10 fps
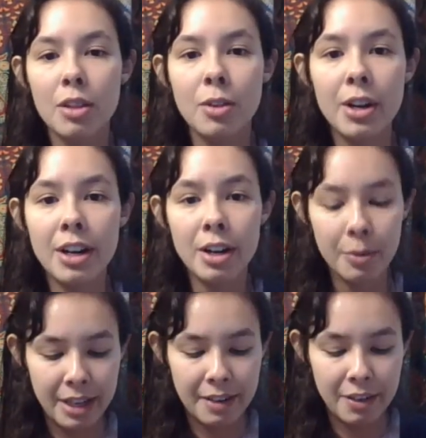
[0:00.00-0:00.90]
lawyer,
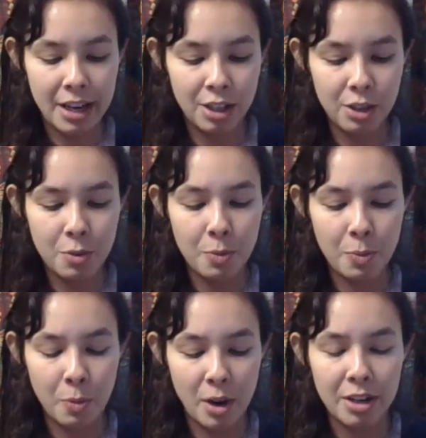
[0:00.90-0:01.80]
whatever, and you
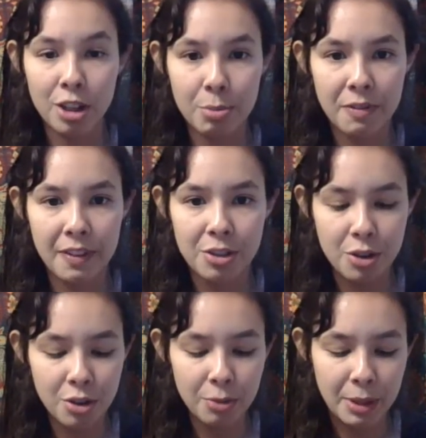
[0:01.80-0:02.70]
want to look
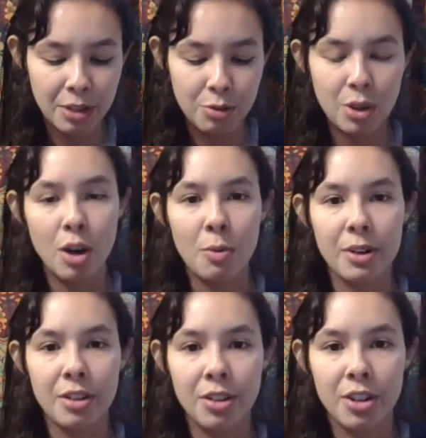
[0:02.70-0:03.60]
professional, but you don't
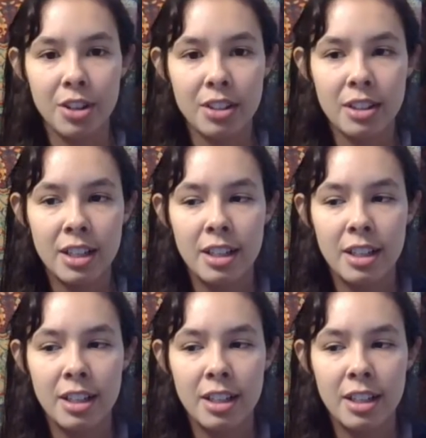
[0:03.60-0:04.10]
want to look